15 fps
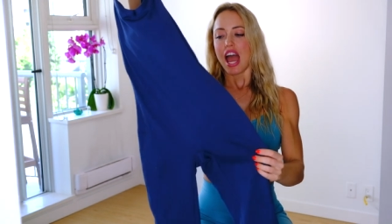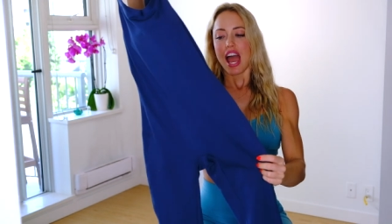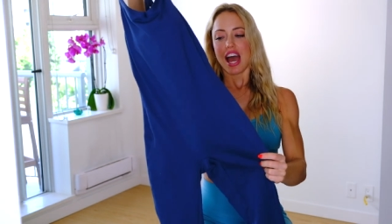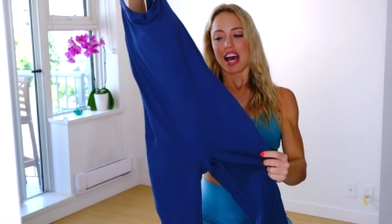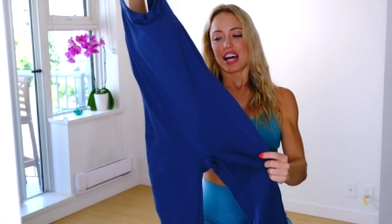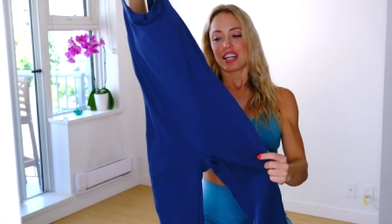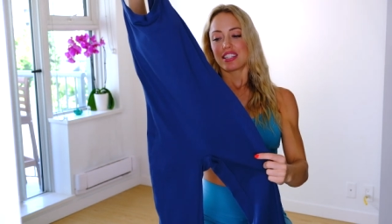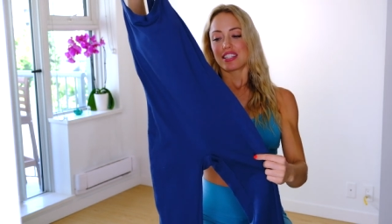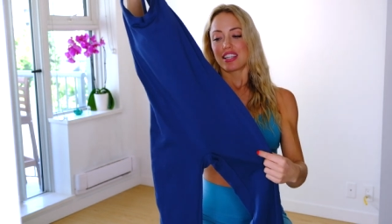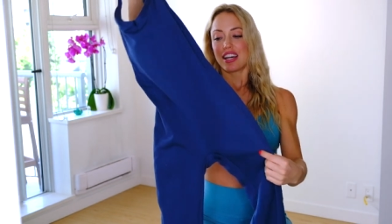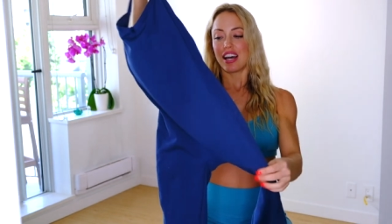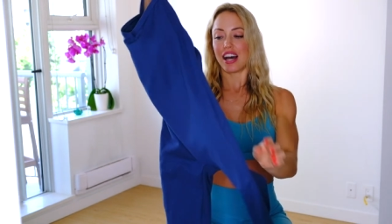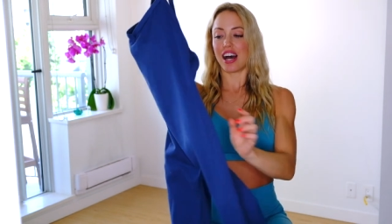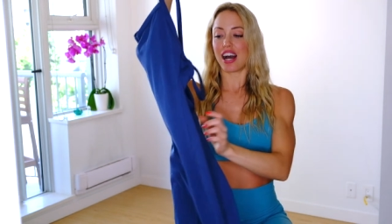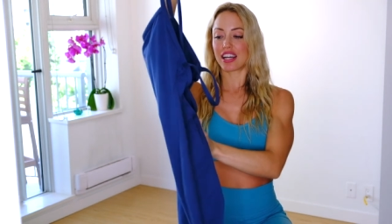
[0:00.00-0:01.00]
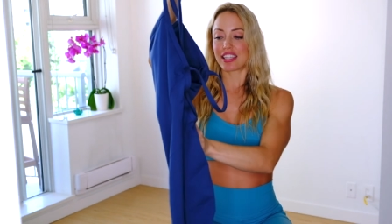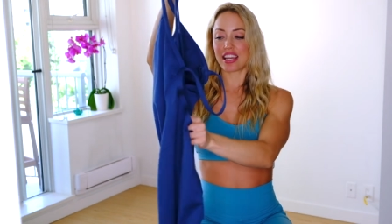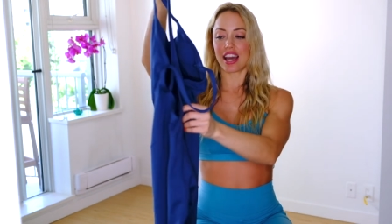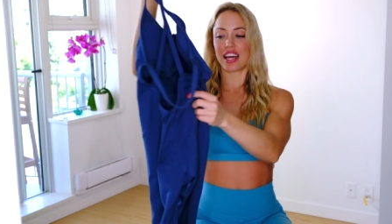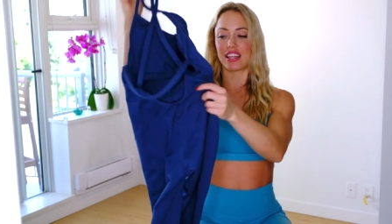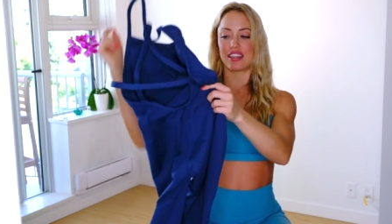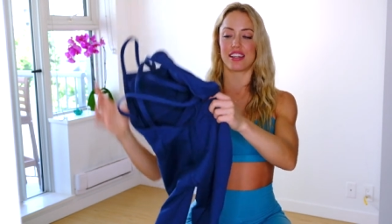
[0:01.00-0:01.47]
And
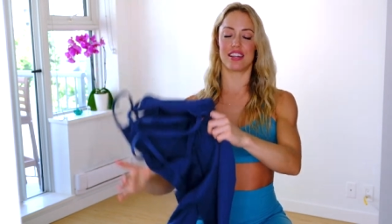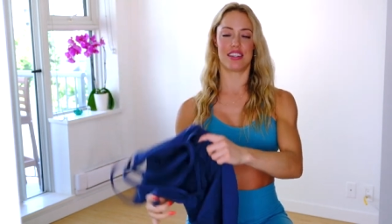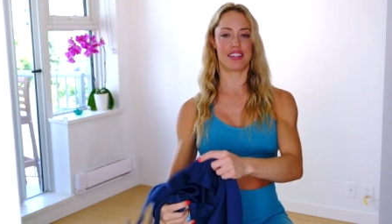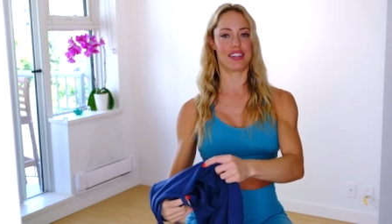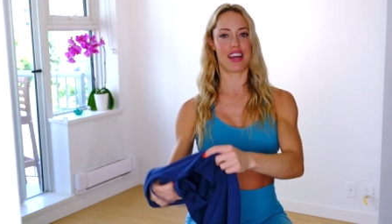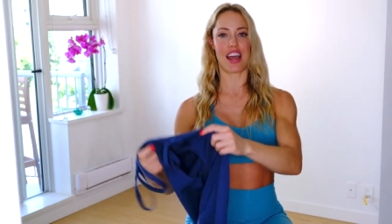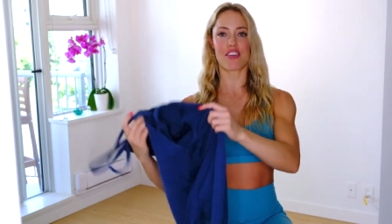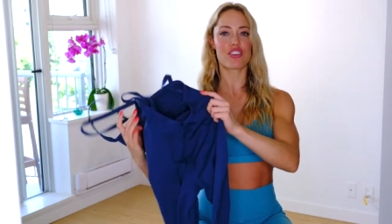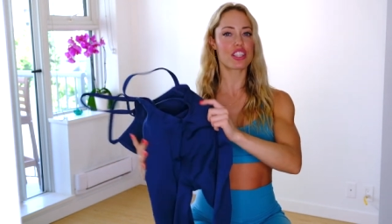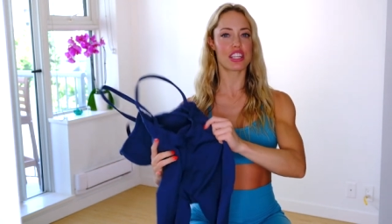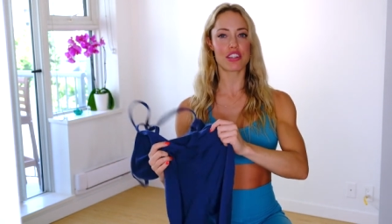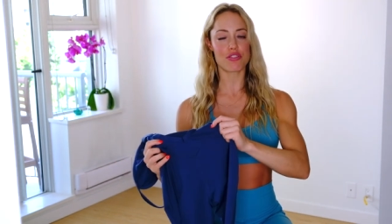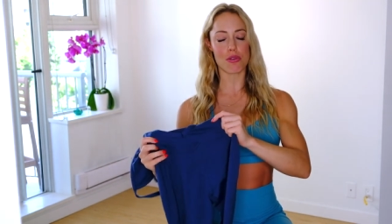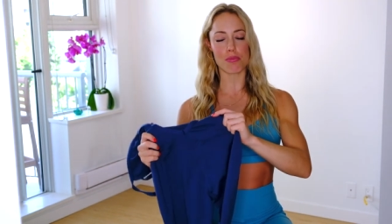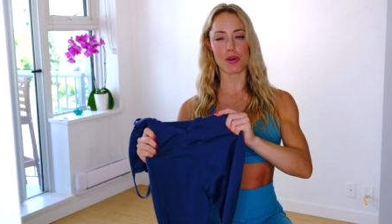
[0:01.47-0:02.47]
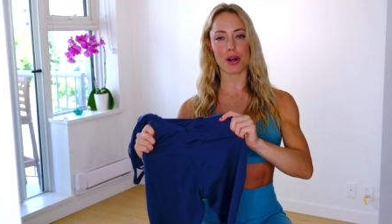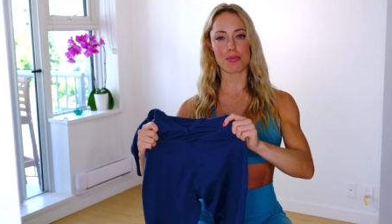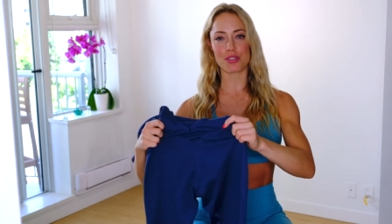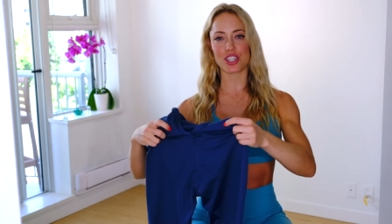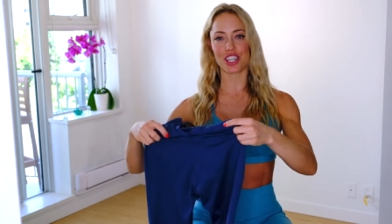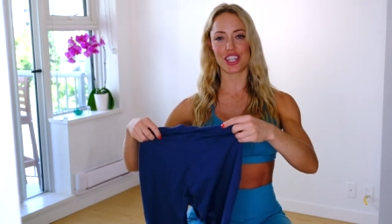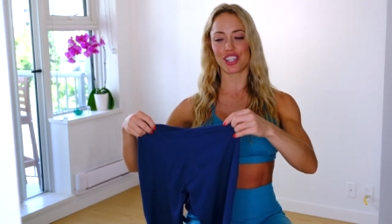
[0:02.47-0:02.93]
again, everything from
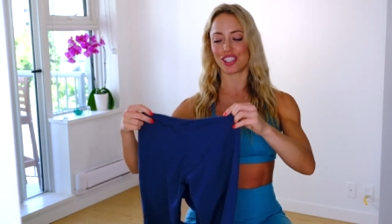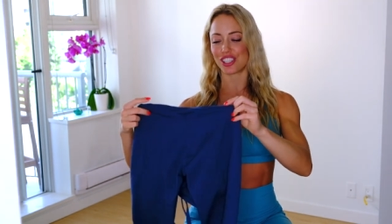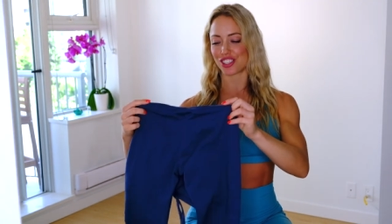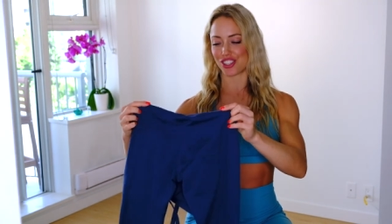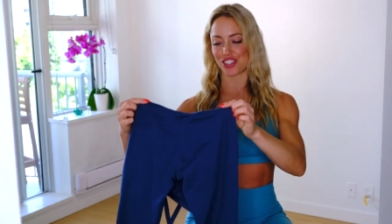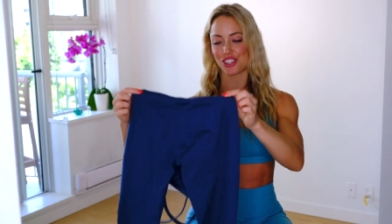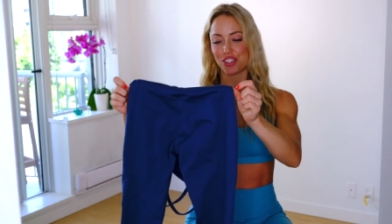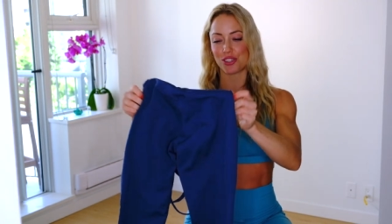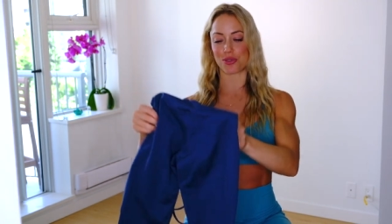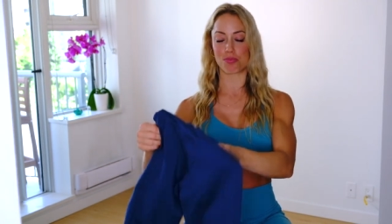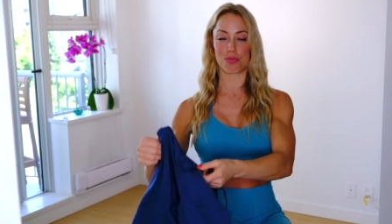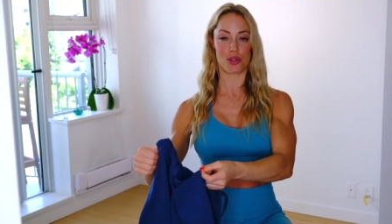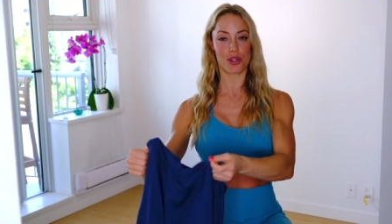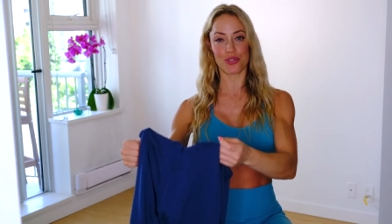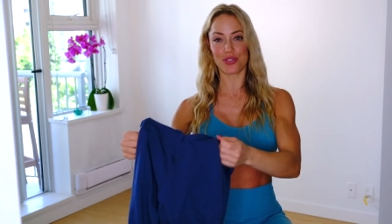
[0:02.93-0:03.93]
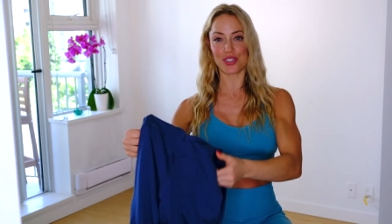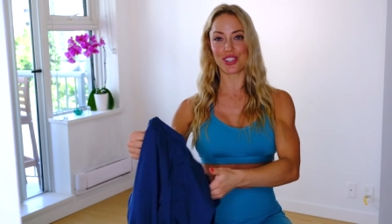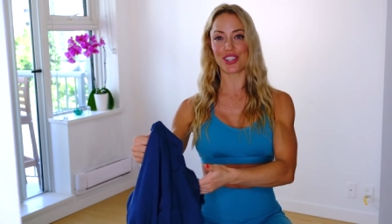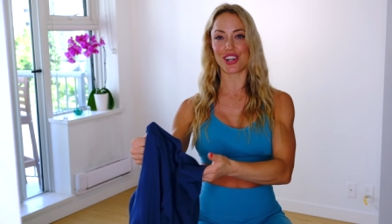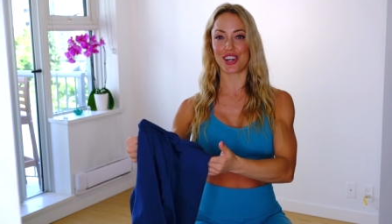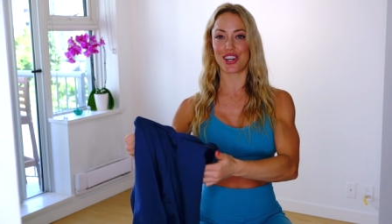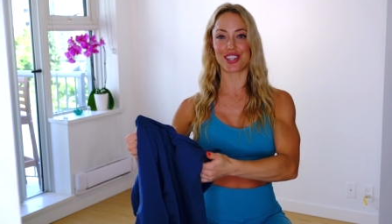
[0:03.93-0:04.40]
Bombshell just looks beautiful
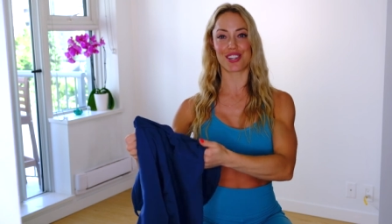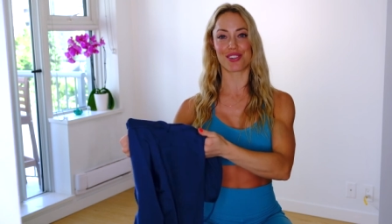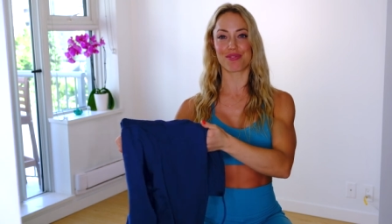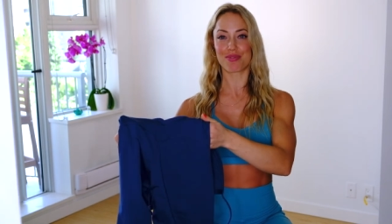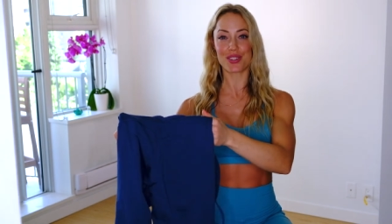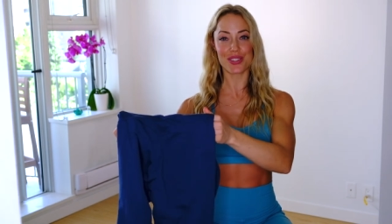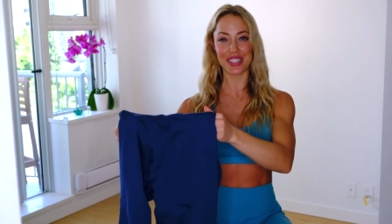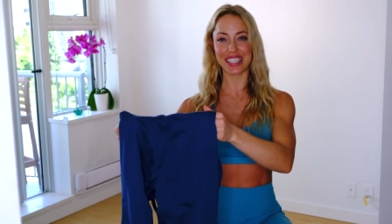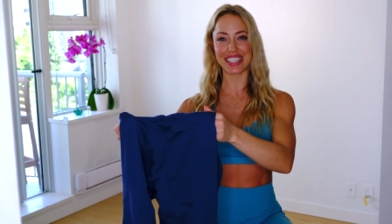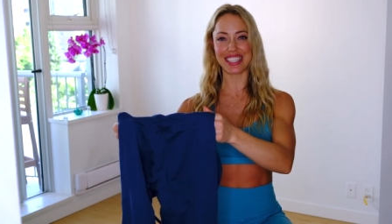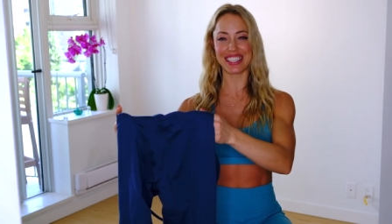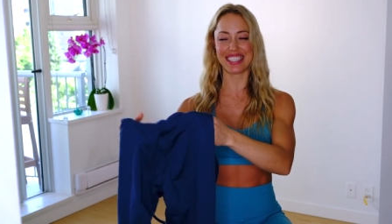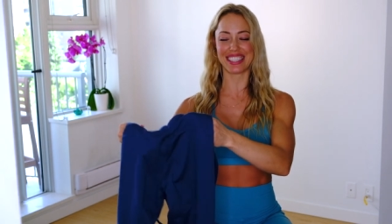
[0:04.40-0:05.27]
on your booty.